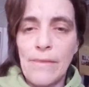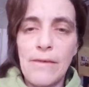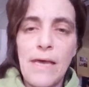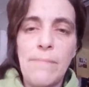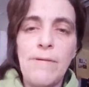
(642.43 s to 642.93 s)

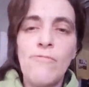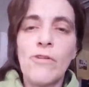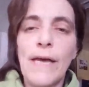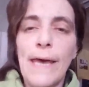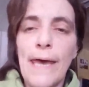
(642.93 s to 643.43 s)
the day
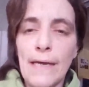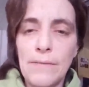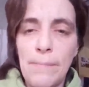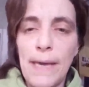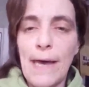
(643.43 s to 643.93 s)
before he
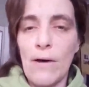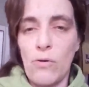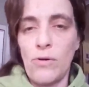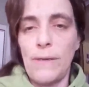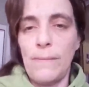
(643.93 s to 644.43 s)
kicked me
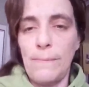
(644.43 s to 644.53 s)
out.